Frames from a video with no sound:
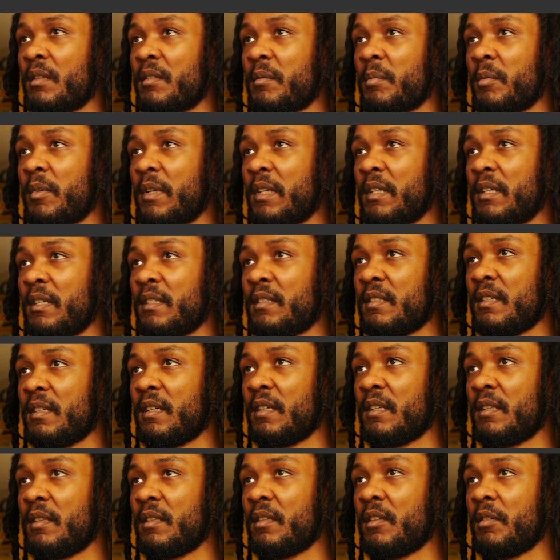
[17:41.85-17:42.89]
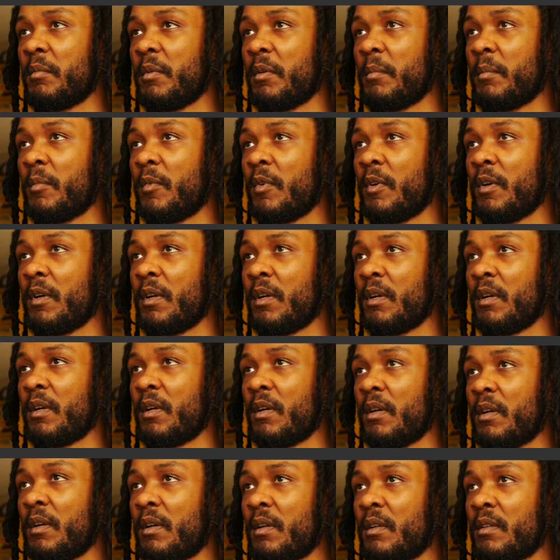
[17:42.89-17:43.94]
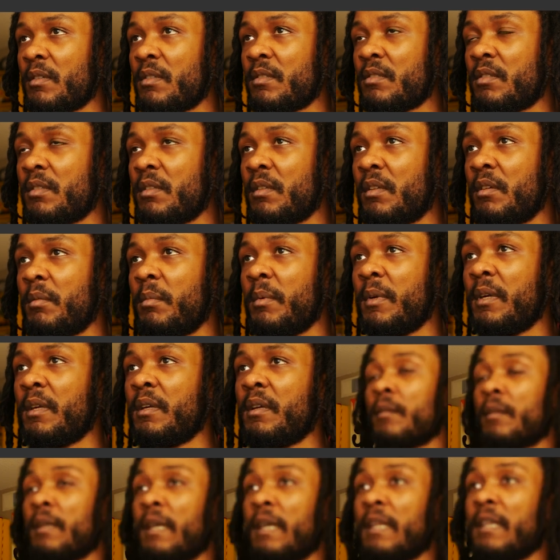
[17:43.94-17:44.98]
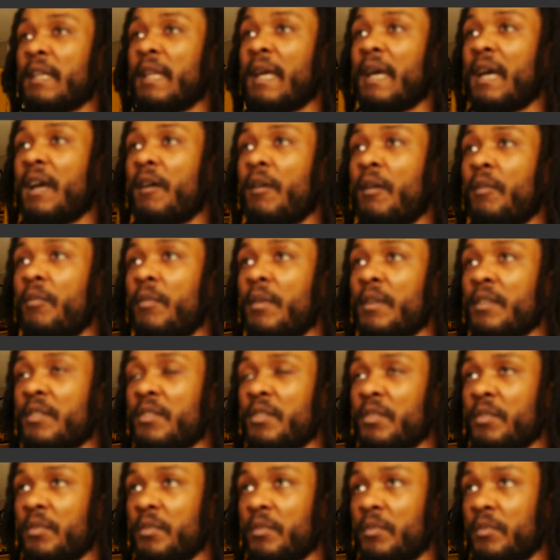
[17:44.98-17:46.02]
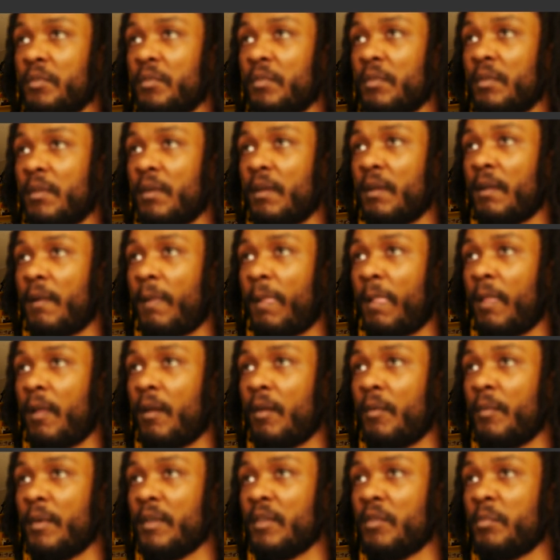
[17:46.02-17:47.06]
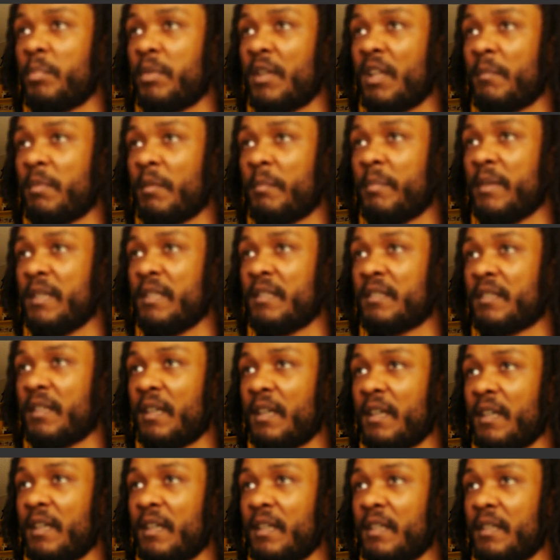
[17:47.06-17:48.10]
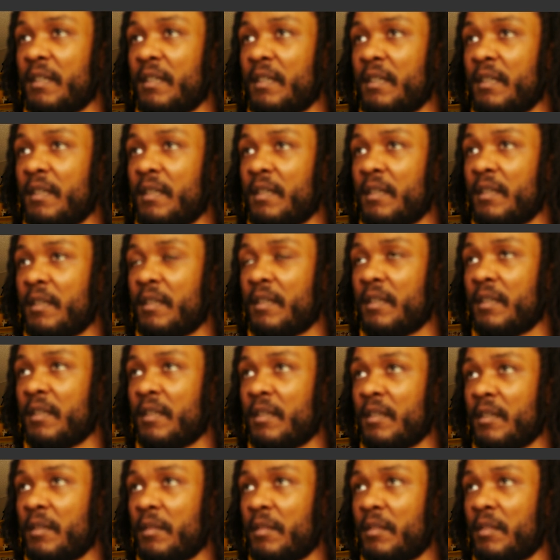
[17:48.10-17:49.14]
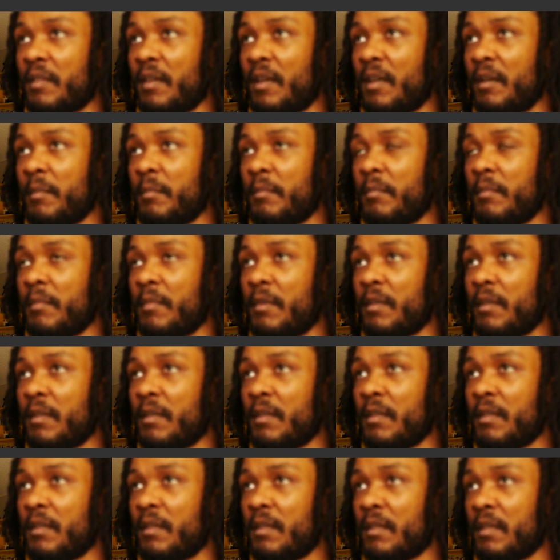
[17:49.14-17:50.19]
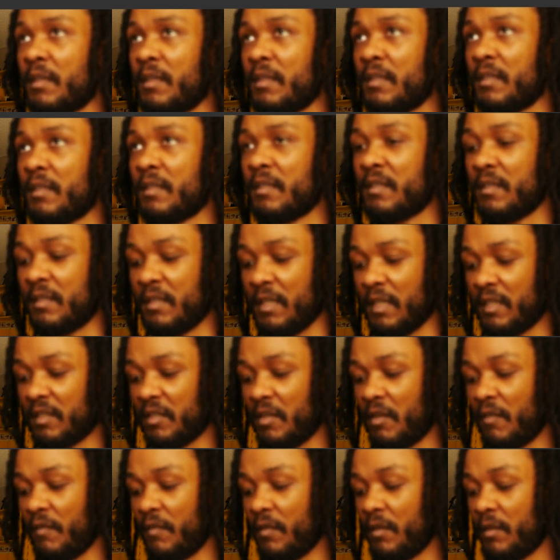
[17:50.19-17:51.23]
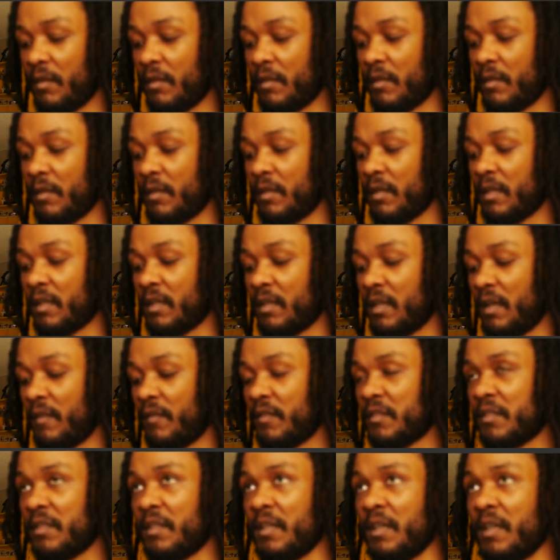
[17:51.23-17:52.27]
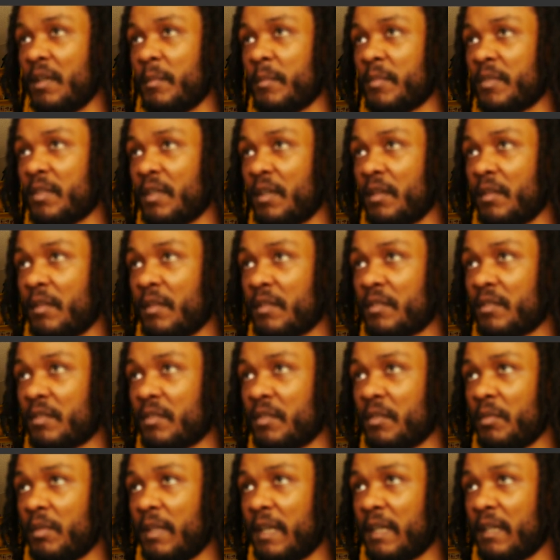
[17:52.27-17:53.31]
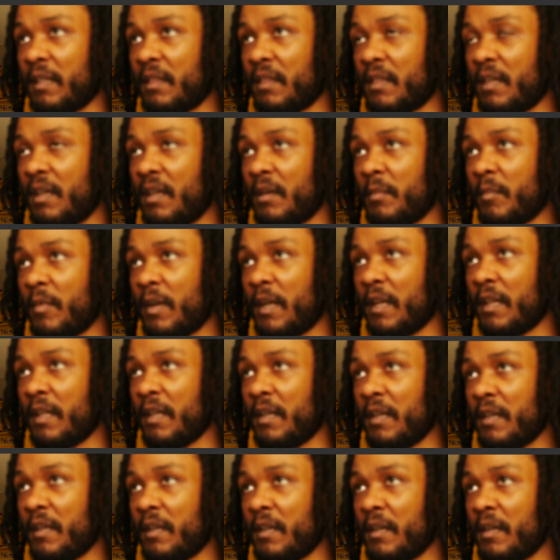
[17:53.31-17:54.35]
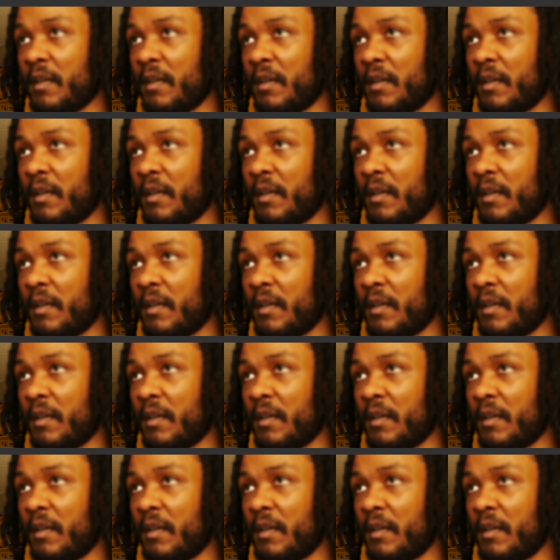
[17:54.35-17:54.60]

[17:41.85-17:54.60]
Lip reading: Bring this in a little bit more. Just a little bit. Okay, now I want to, when you put up a peace sign, your thumb sticks over, covers it up. So let's do like a thumb right here.